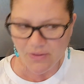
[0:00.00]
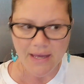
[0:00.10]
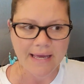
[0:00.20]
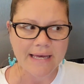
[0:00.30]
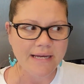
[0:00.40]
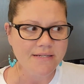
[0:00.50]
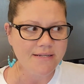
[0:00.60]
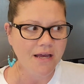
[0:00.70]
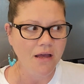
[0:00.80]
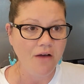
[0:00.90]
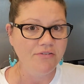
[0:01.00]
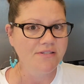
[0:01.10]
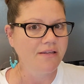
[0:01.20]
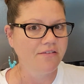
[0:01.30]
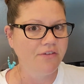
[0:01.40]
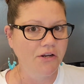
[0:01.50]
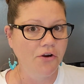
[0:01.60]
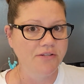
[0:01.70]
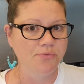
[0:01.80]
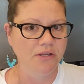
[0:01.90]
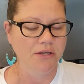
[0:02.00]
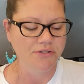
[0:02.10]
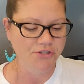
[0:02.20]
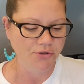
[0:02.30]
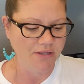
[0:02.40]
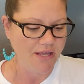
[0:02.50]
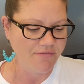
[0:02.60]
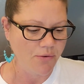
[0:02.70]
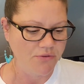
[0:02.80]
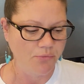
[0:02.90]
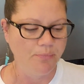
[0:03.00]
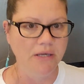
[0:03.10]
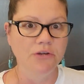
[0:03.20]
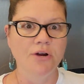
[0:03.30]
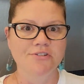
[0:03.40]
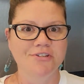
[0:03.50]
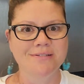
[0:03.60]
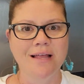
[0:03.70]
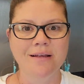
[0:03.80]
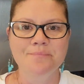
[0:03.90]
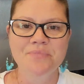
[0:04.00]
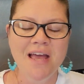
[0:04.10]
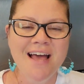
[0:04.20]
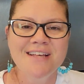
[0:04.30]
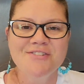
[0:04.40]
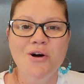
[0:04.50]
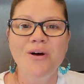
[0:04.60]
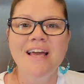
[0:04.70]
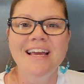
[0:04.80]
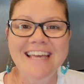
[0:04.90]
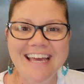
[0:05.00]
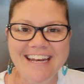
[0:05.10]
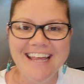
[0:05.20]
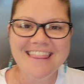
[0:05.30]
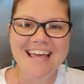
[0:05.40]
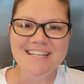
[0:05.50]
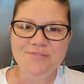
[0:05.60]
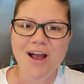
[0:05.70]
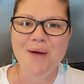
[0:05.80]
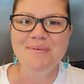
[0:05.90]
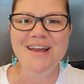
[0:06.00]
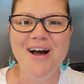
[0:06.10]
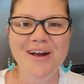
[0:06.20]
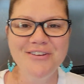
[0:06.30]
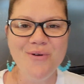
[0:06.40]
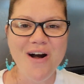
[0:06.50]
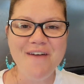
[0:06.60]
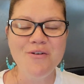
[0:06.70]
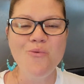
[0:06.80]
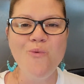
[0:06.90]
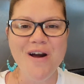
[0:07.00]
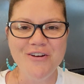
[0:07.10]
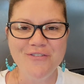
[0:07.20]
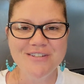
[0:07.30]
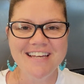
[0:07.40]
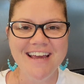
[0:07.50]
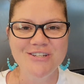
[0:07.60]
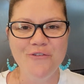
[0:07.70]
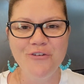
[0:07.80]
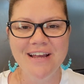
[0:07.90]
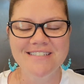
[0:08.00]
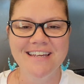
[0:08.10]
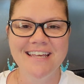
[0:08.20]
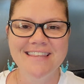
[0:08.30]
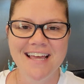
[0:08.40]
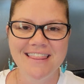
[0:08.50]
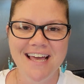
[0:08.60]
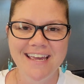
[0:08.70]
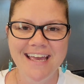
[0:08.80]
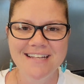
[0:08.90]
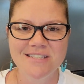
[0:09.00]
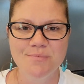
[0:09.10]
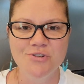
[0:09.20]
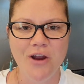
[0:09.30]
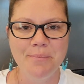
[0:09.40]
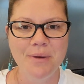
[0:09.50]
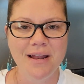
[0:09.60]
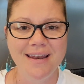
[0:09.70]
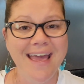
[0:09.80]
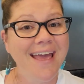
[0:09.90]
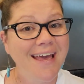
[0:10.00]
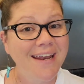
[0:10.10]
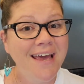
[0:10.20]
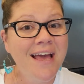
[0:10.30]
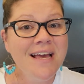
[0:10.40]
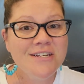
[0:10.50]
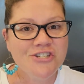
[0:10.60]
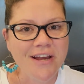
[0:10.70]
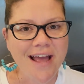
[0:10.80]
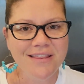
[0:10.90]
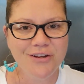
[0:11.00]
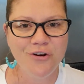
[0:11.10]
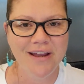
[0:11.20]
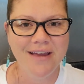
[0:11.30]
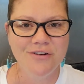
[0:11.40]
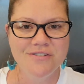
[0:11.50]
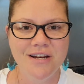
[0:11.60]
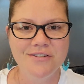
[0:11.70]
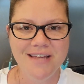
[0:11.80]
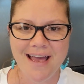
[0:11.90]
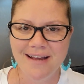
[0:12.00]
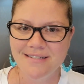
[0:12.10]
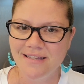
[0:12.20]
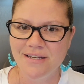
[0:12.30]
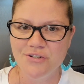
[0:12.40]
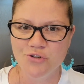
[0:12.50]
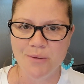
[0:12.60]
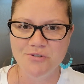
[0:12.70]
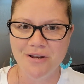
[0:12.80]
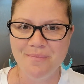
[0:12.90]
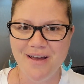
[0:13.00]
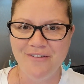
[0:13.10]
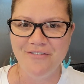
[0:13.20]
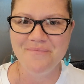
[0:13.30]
And obviously the vinaigrette's really good too. I'd love that with a big crunchy salad. So again, thanks for hopping on. You all have a wonderful day. Don't forget to hit that like and subscribe button and check out the creators that are tagged in the description above.